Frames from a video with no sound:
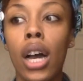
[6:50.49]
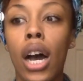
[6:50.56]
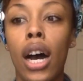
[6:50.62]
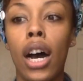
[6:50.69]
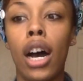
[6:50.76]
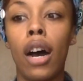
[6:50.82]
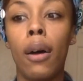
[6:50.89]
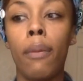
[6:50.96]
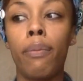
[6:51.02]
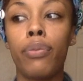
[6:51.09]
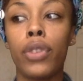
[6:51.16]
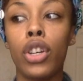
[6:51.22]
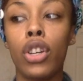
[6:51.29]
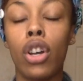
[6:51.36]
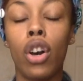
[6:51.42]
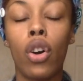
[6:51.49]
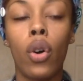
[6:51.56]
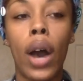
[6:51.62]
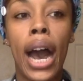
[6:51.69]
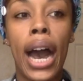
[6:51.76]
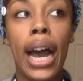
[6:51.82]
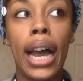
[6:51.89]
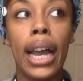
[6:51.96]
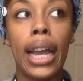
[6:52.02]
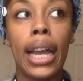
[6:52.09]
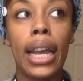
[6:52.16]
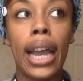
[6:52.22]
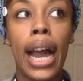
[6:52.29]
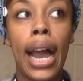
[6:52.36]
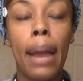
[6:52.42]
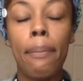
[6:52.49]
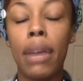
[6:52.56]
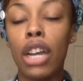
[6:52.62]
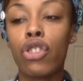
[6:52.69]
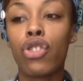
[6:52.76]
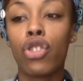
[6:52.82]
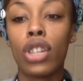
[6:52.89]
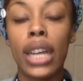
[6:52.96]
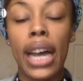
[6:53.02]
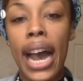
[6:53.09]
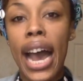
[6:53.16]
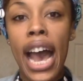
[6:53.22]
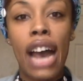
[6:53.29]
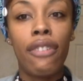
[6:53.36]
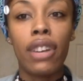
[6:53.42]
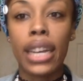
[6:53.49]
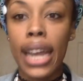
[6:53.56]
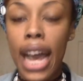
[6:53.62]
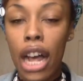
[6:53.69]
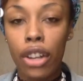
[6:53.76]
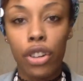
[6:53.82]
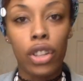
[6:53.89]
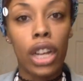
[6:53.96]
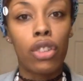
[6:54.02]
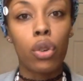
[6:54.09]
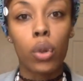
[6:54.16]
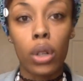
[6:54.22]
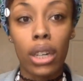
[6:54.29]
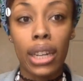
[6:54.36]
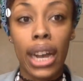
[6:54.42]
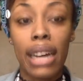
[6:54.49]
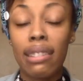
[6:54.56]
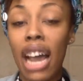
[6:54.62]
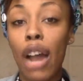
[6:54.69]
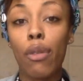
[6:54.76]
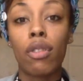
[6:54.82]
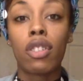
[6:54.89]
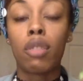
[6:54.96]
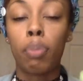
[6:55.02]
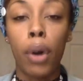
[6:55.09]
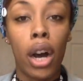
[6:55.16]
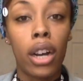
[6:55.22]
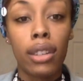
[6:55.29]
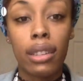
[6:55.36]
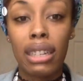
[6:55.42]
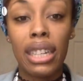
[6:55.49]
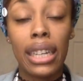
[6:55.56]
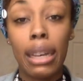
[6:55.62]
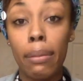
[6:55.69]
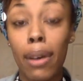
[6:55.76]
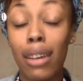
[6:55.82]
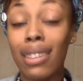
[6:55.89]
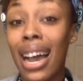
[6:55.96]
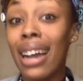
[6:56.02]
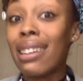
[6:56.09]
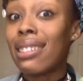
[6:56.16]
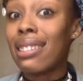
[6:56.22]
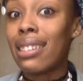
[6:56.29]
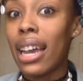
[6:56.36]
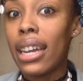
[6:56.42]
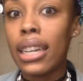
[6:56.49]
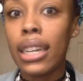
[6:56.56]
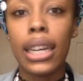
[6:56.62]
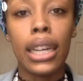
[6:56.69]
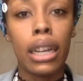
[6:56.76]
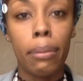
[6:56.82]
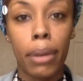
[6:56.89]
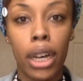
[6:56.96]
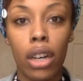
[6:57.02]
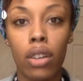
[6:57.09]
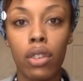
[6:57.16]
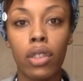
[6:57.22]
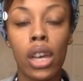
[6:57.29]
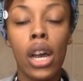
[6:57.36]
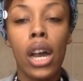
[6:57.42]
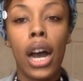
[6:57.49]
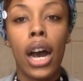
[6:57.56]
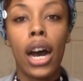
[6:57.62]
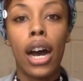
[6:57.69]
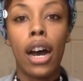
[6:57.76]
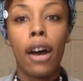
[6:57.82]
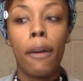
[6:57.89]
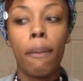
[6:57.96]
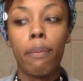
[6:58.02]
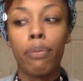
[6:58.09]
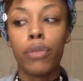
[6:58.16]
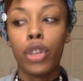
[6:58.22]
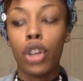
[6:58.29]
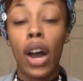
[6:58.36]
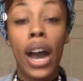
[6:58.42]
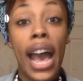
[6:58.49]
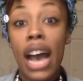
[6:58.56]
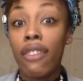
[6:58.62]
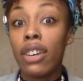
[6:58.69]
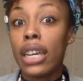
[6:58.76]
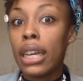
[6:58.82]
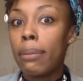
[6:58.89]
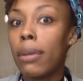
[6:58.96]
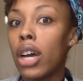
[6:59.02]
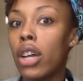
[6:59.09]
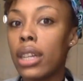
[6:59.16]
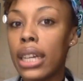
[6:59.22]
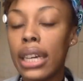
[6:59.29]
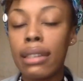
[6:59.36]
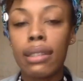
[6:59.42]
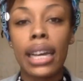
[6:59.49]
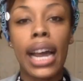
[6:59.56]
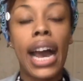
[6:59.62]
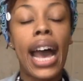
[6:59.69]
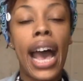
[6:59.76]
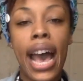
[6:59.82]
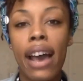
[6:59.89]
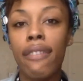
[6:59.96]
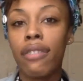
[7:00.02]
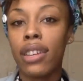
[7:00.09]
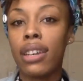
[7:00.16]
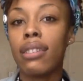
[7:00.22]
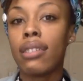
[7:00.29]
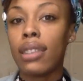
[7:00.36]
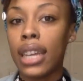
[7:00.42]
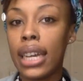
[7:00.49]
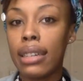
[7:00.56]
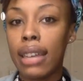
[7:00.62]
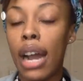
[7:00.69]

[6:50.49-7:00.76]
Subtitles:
I make sure that I have a calendar that's organized. I respond to emails. I send emails. I have an email list. Like I have these things.